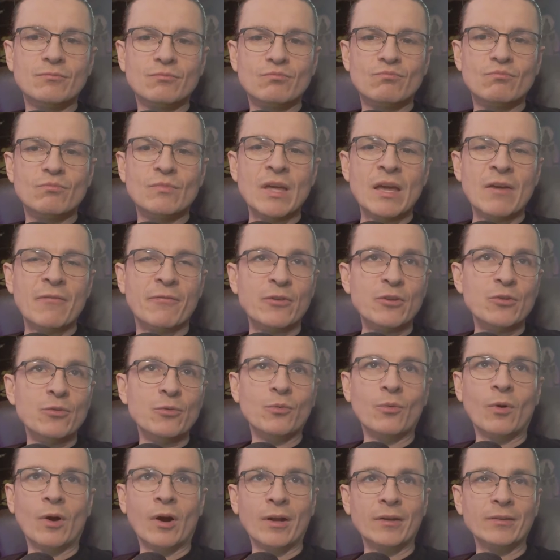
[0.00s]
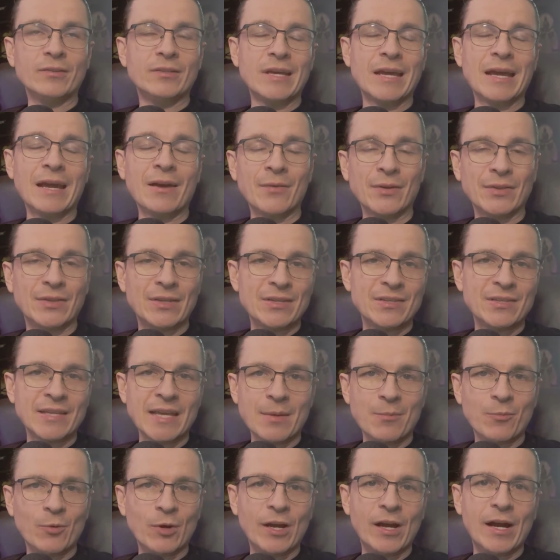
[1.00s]
If you want to have it the
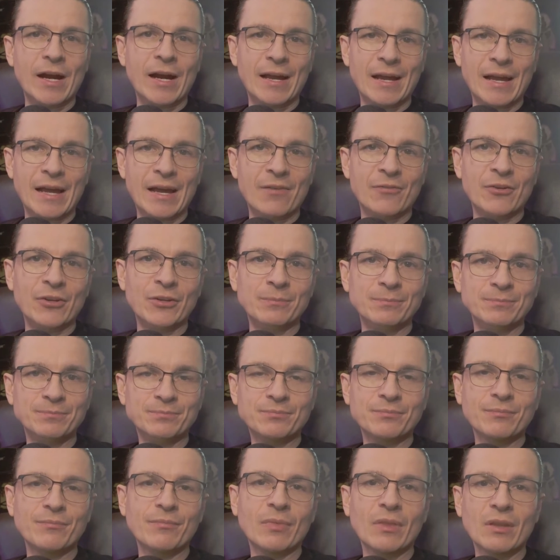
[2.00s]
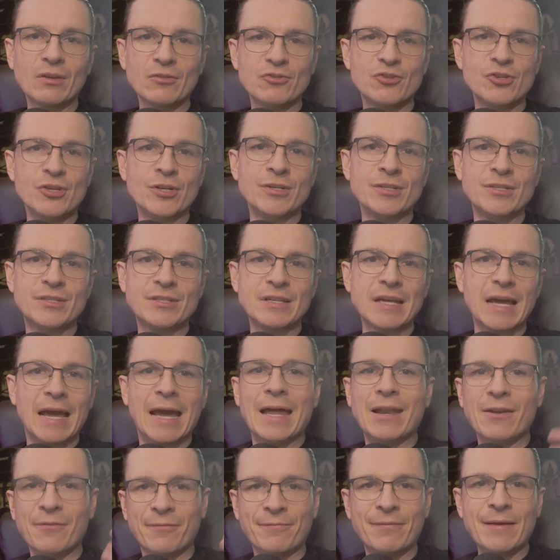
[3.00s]
same way I have it, just
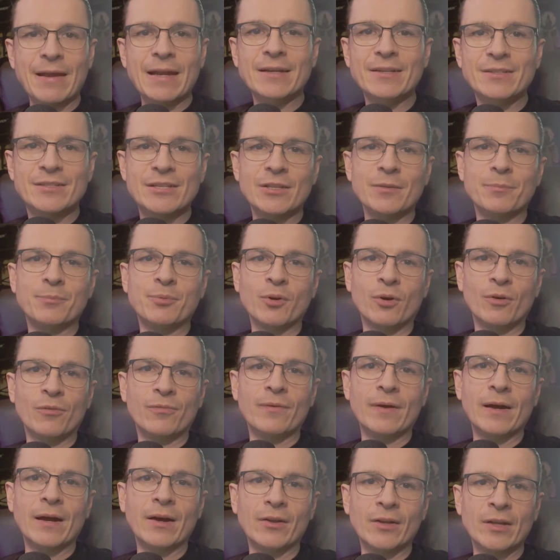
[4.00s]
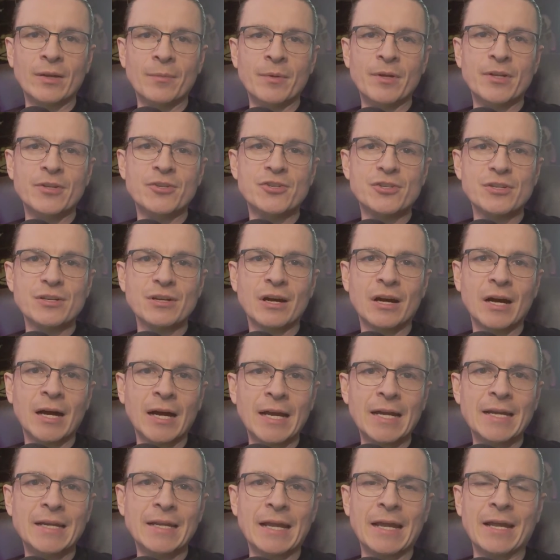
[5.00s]
add a fade to the profile image,
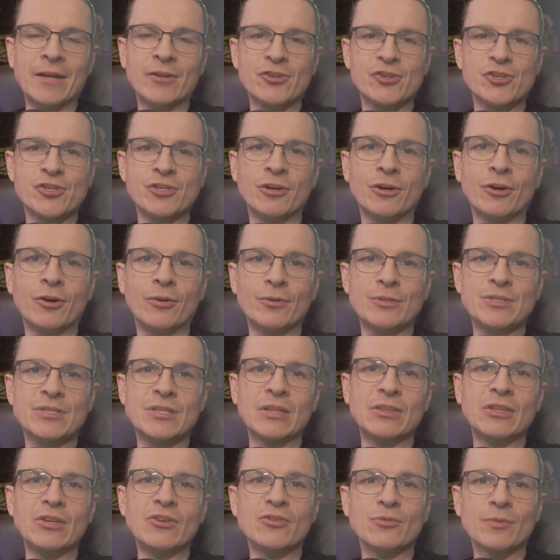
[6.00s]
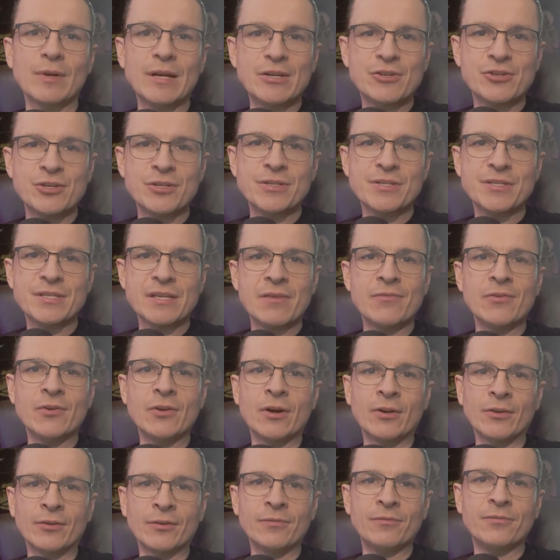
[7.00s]
hide and show, set the duration to
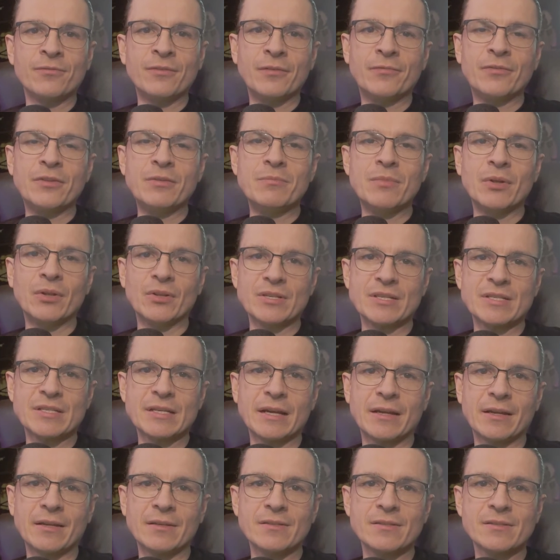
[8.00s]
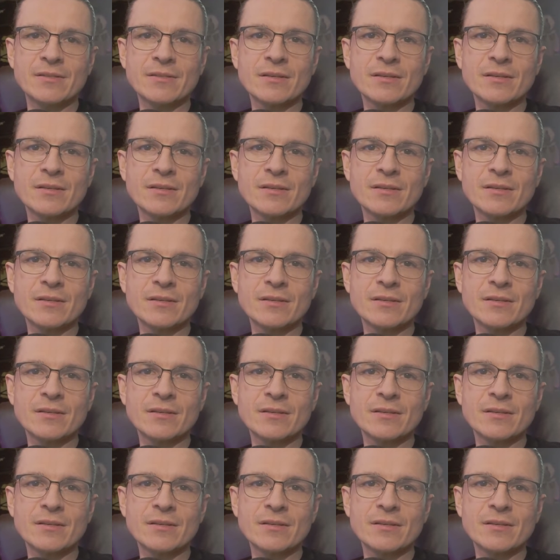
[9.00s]
750 milliseconds.